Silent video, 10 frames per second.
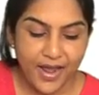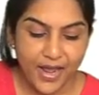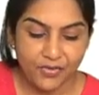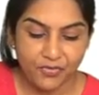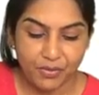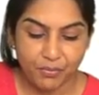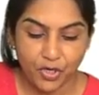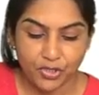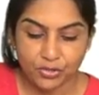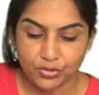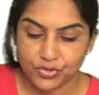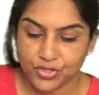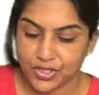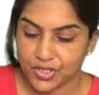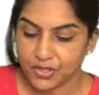and we bought goods
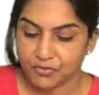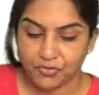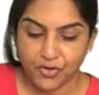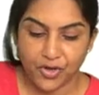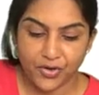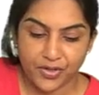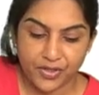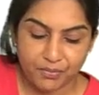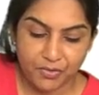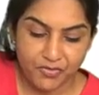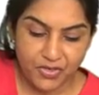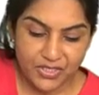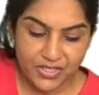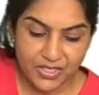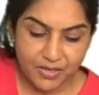here for in the
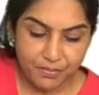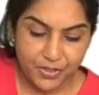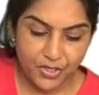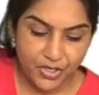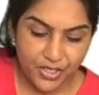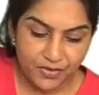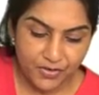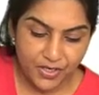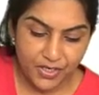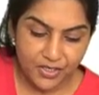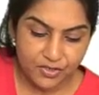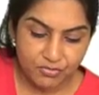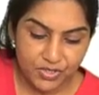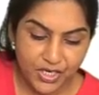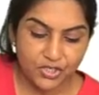previous example not given here this
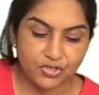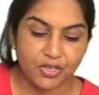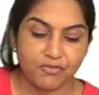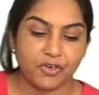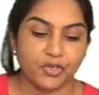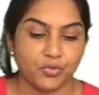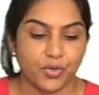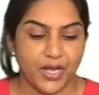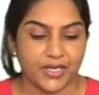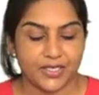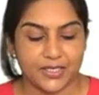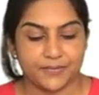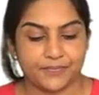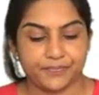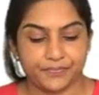was actually for 2 lakhs.
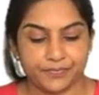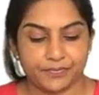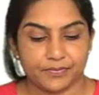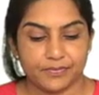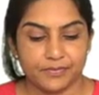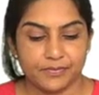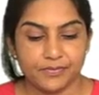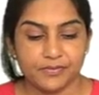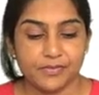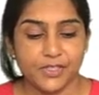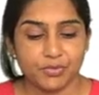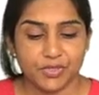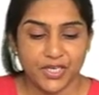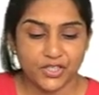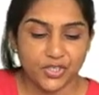This
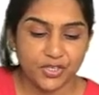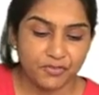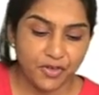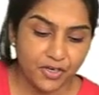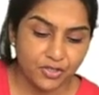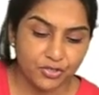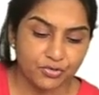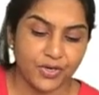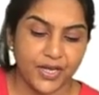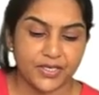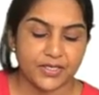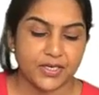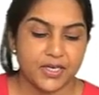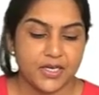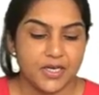was actually for 2 lakhs.
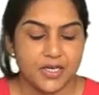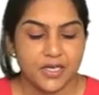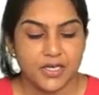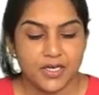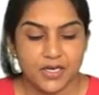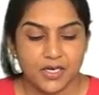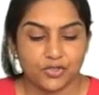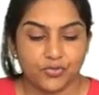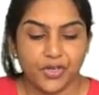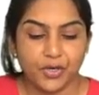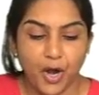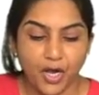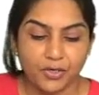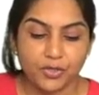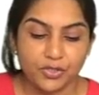So we
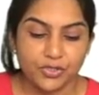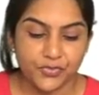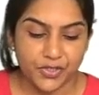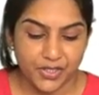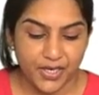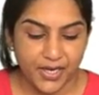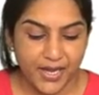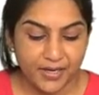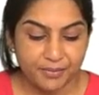got goods for 3 lakh